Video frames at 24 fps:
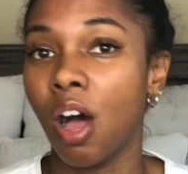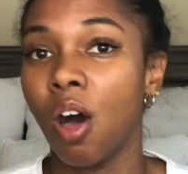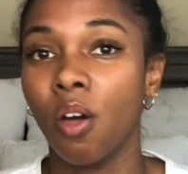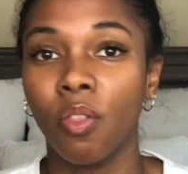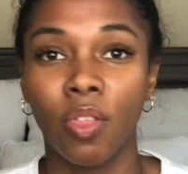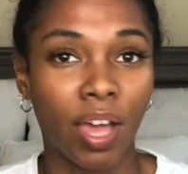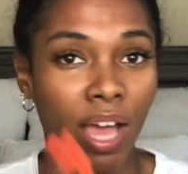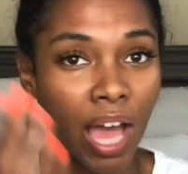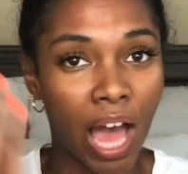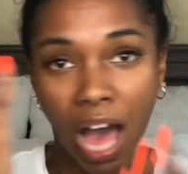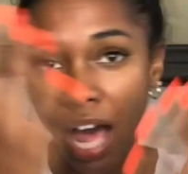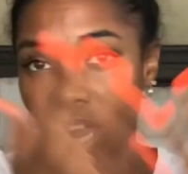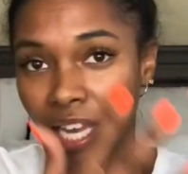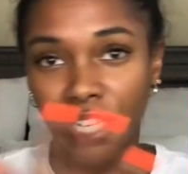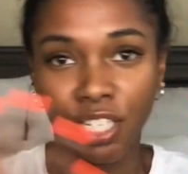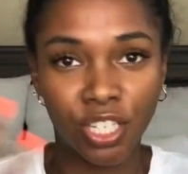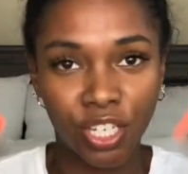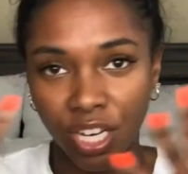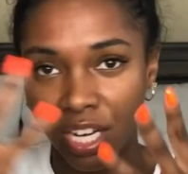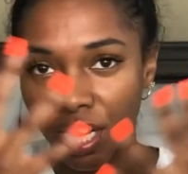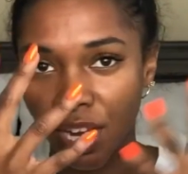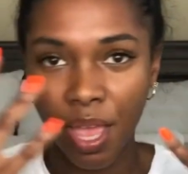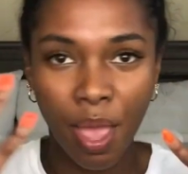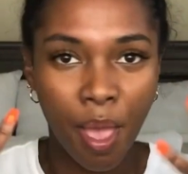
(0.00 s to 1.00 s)
all the
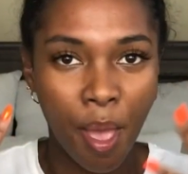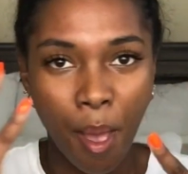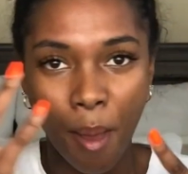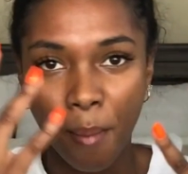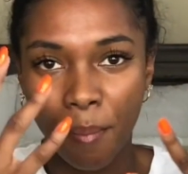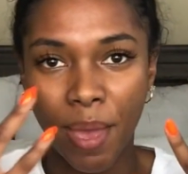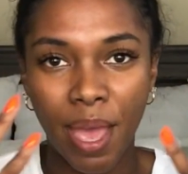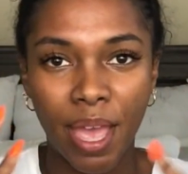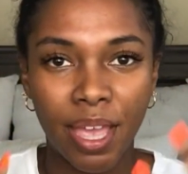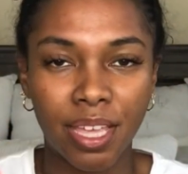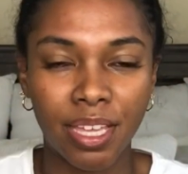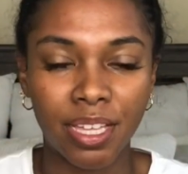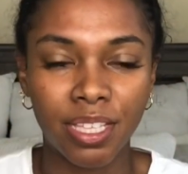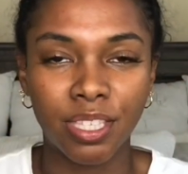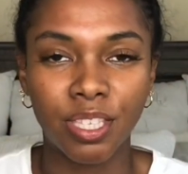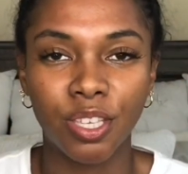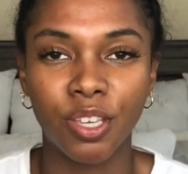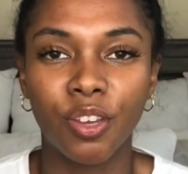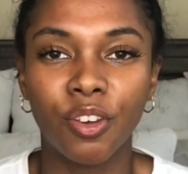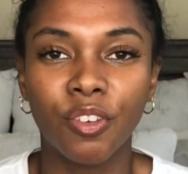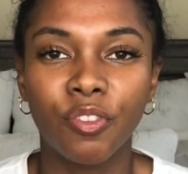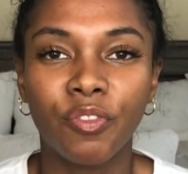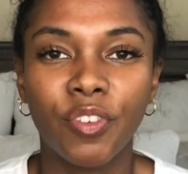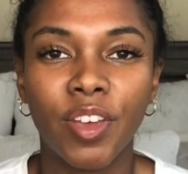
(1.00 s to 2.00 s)
collagen back
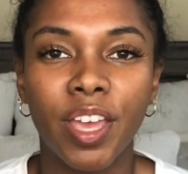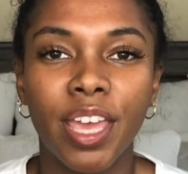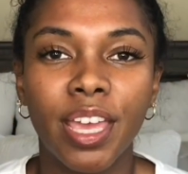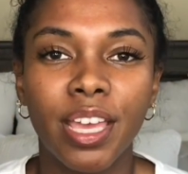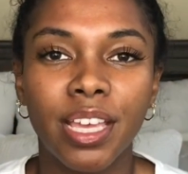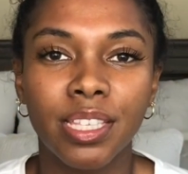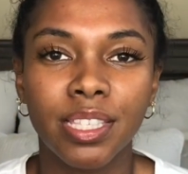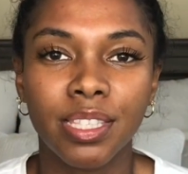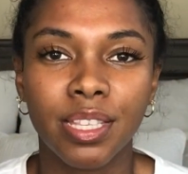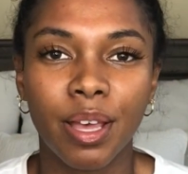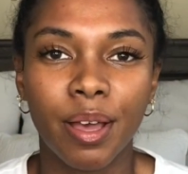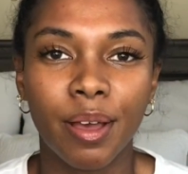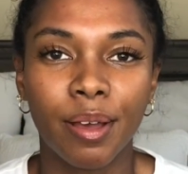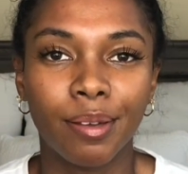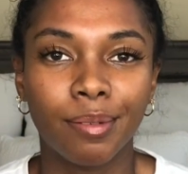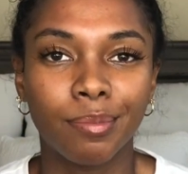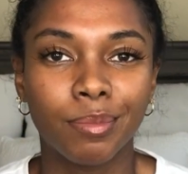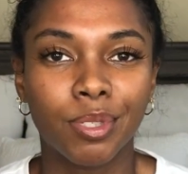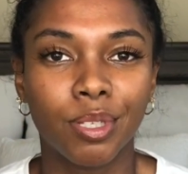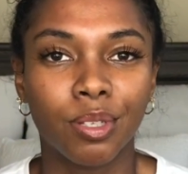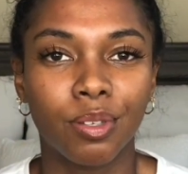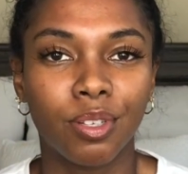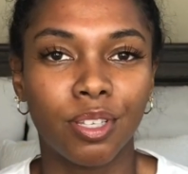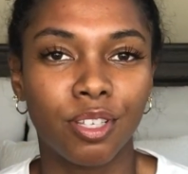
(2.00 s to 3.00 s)
into your face
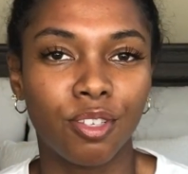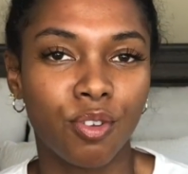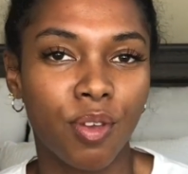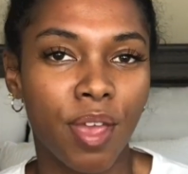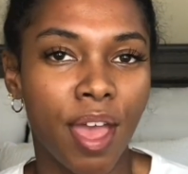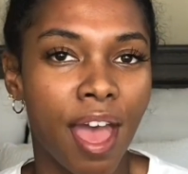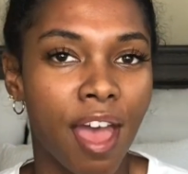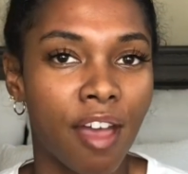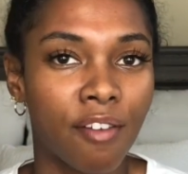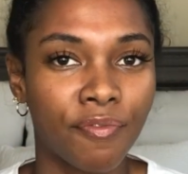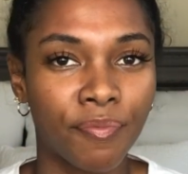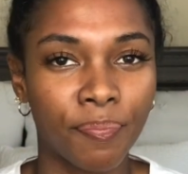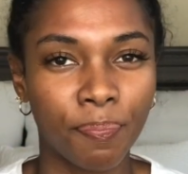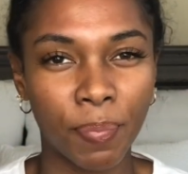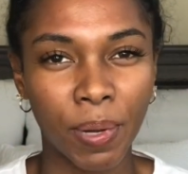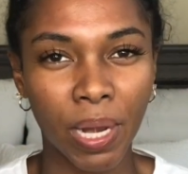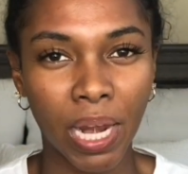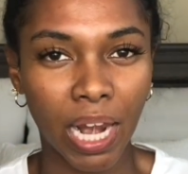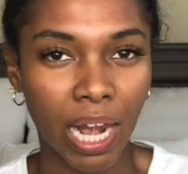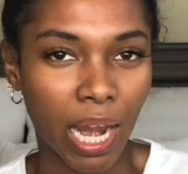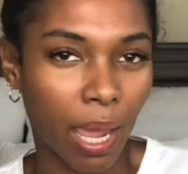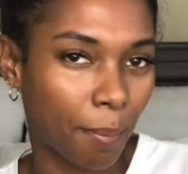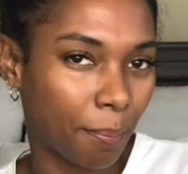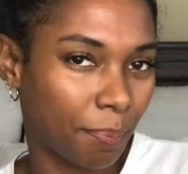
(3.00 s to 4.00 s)
um, so that you can have
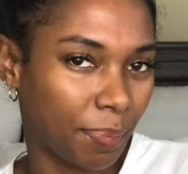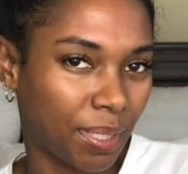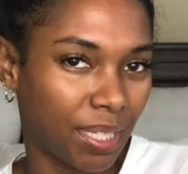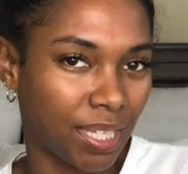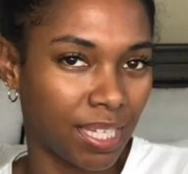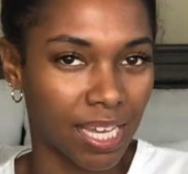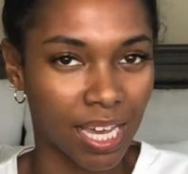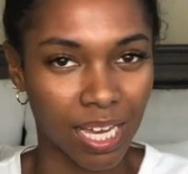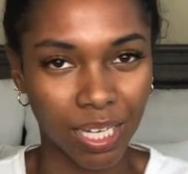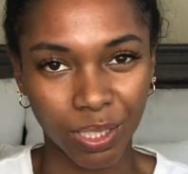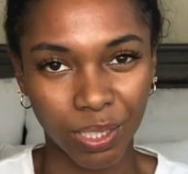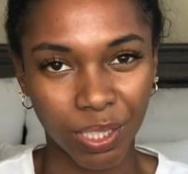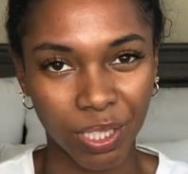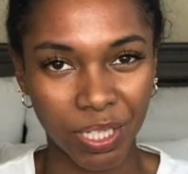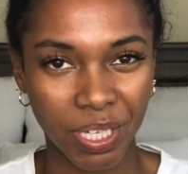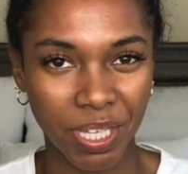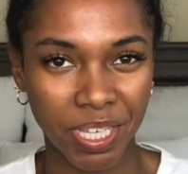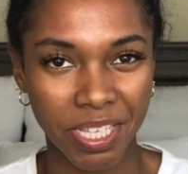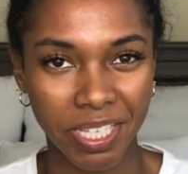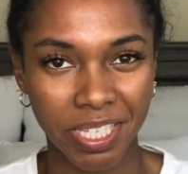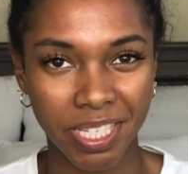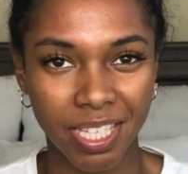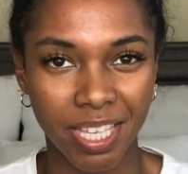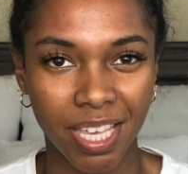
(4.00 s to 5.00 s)
plump,
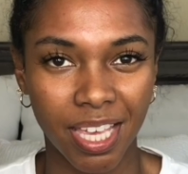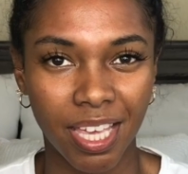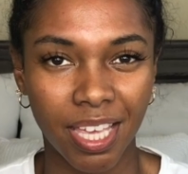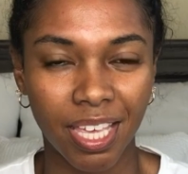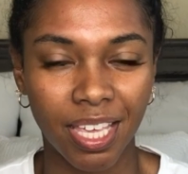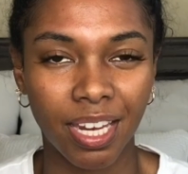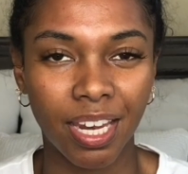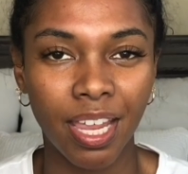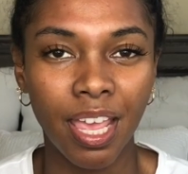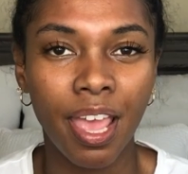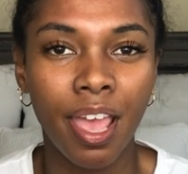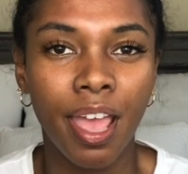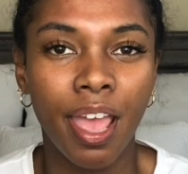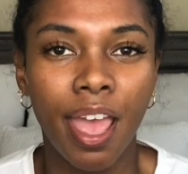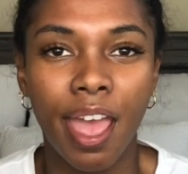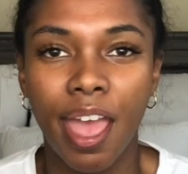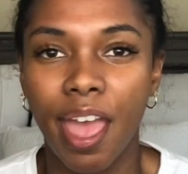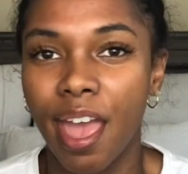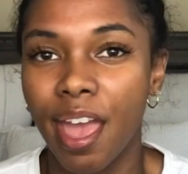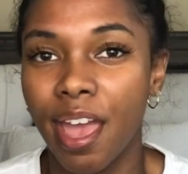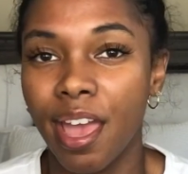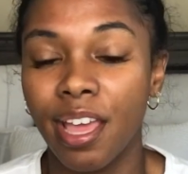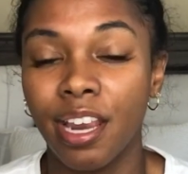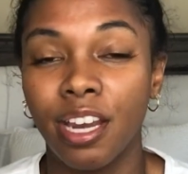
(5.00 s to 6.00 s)
young-looking skin
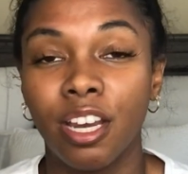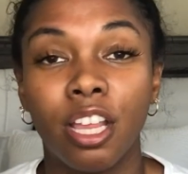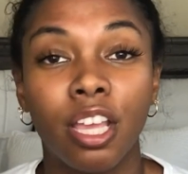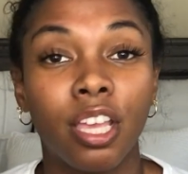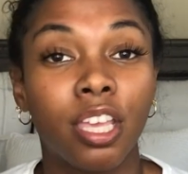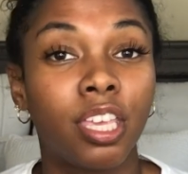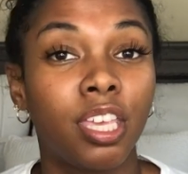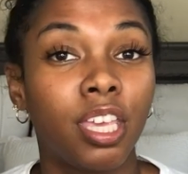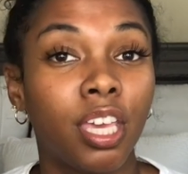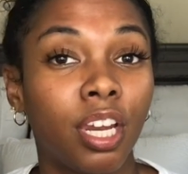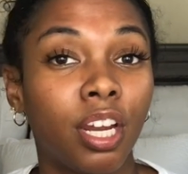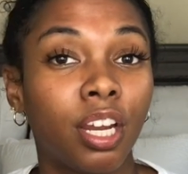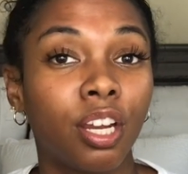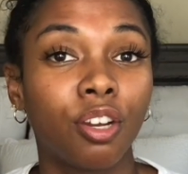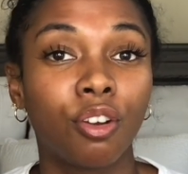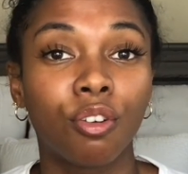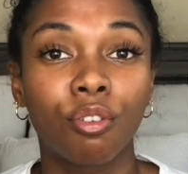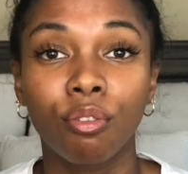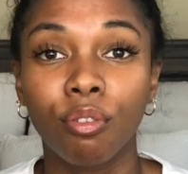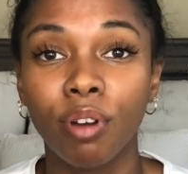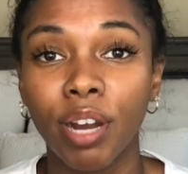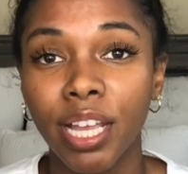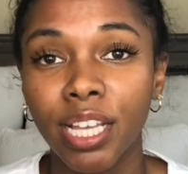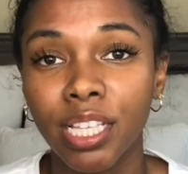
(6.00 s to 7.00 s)
and get a
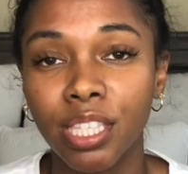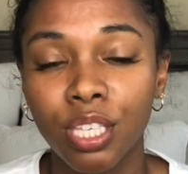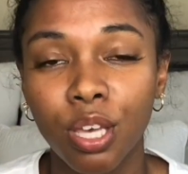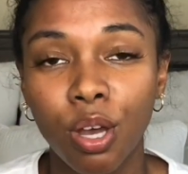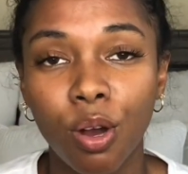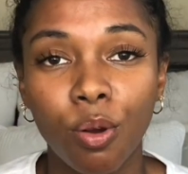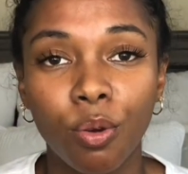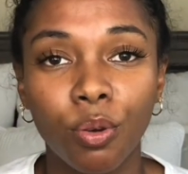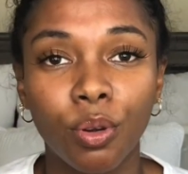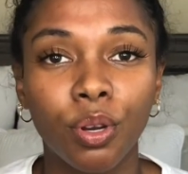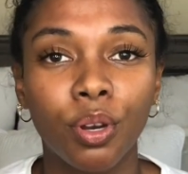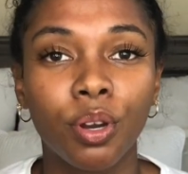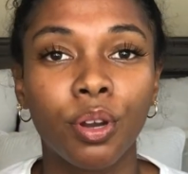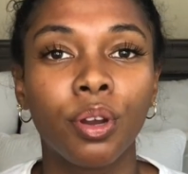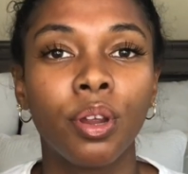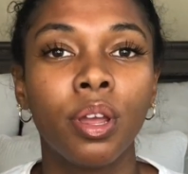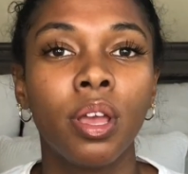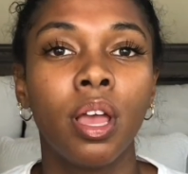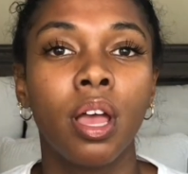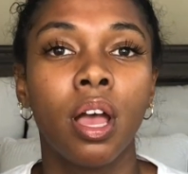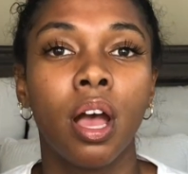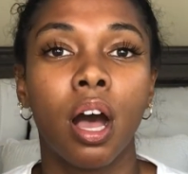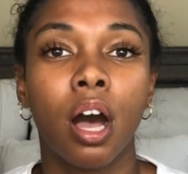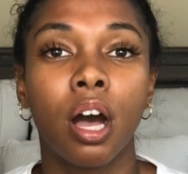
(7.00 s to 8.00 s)
great toner,
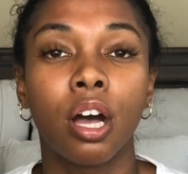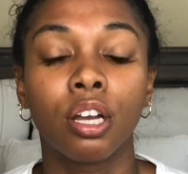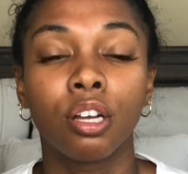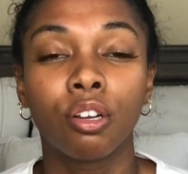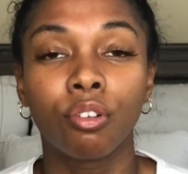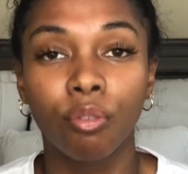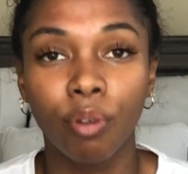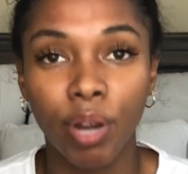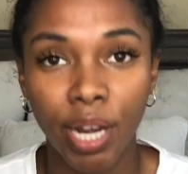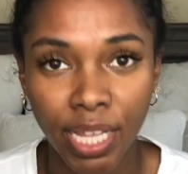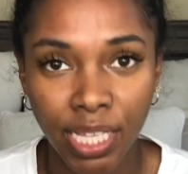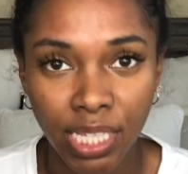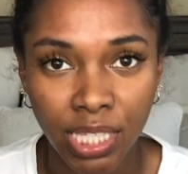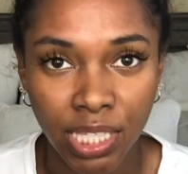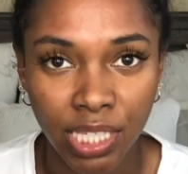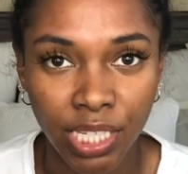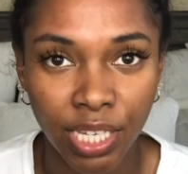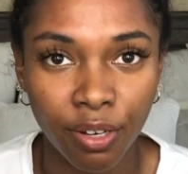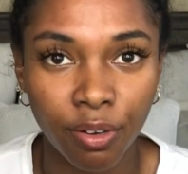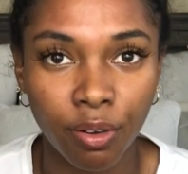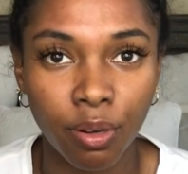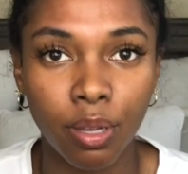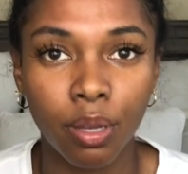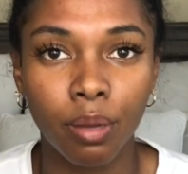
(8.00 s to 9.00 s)
a great
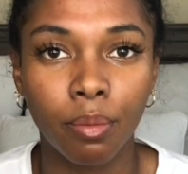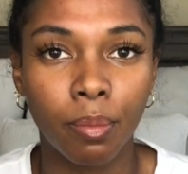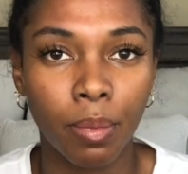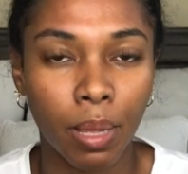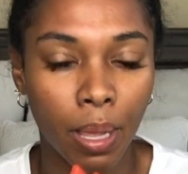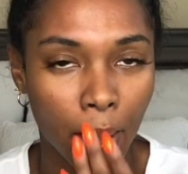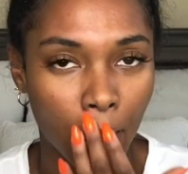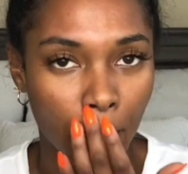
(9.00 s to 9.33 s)
serum.